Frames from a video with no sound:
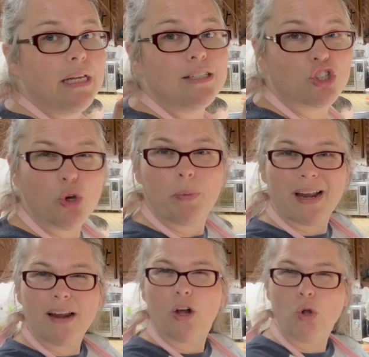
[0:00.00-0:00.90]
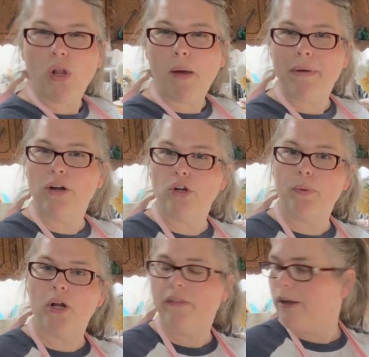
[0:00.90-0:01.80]
scoop it out a whole lot better to
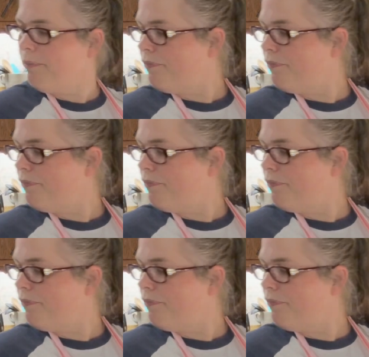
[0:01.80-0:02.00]
put on there.